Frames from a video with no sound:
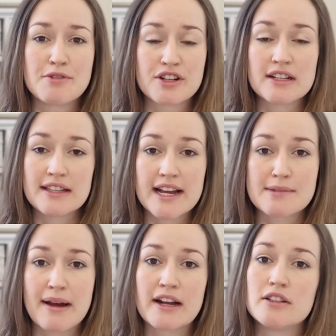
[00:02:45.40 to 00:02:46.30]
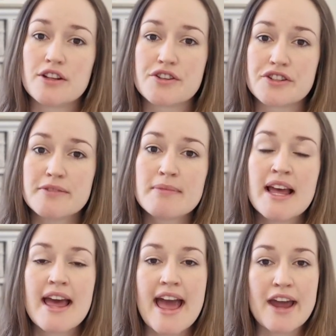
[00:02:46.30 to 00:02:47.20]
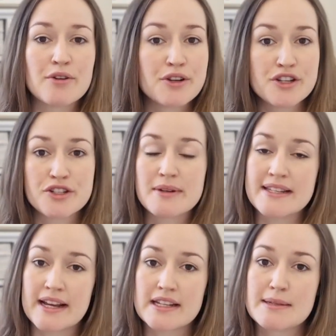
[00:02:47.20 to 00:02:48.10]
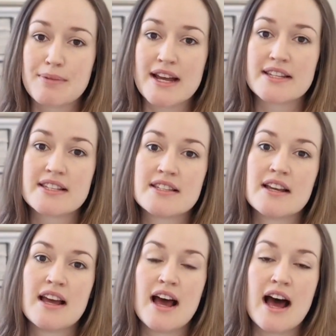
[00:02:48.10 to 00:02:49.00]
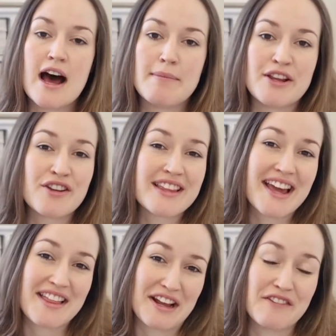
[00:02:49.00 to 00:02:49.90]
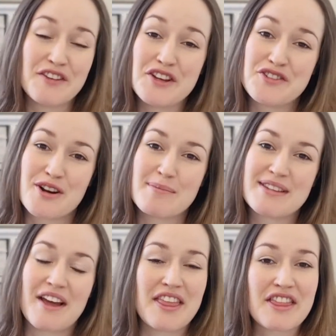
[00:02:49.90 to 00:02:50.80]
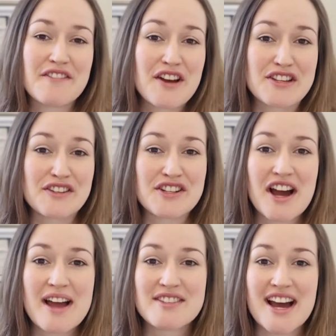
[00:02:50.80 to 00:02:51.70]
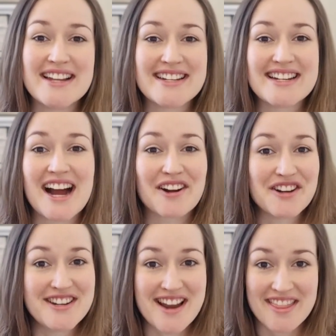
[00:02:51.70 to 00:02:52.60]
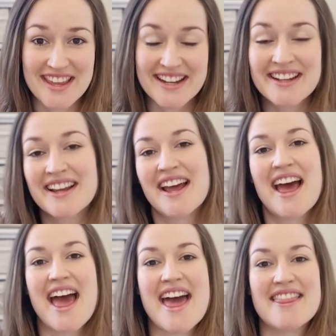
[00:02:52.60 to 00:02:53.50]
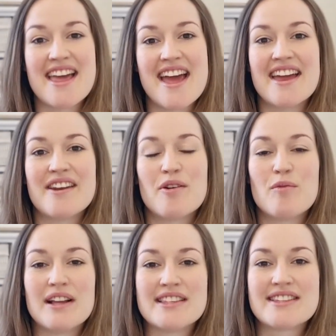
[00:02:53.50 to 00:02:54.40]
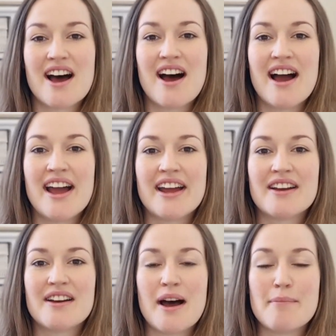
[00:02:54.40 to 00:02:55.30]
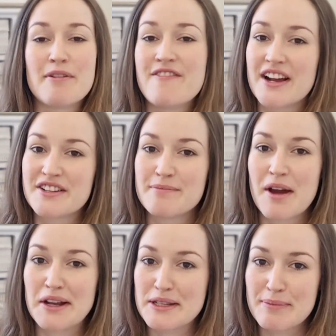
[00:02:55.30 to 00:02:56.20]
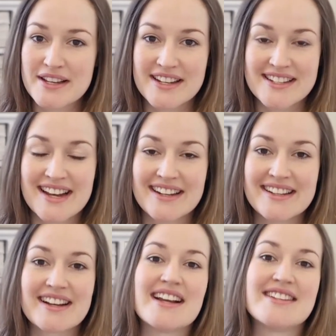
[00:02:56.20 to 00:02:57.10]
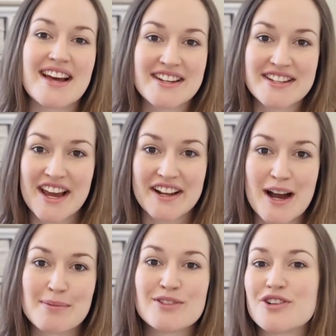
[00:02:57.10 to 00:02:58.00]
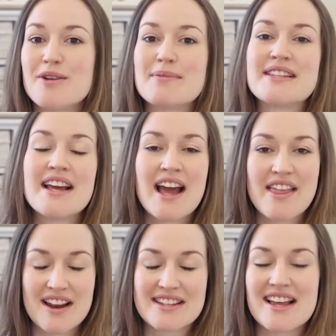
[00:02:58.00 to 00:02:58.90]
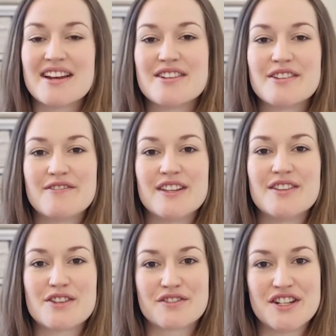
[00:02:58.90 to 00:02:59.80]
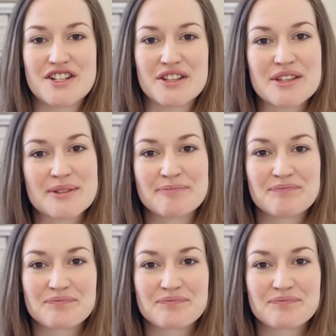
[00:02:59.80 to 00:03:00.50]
to collect my colostrum, and all you do is express, and you only get like a few drops. I think the first few times I did it, I got nothing, and then once I perfected my expressing technique, I started to get a couple of drops, and then I started to fill the syringes.